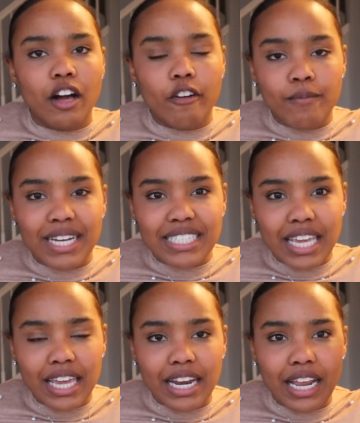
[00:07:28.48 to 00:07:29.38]
of my
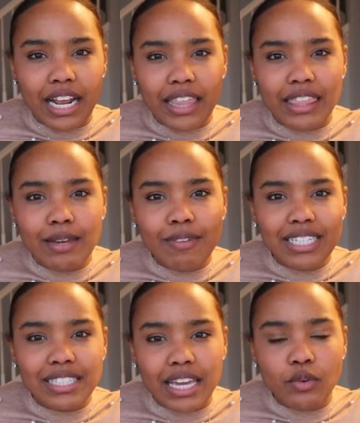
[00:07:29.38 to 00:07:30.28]
skin, and I think
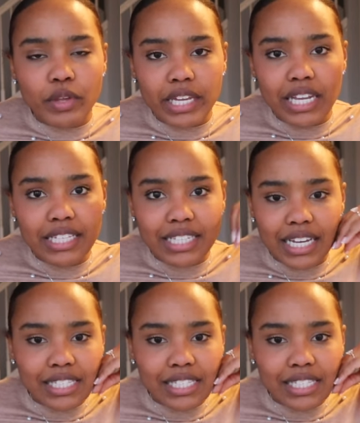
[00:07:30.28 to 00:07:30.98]
my skin really needs it.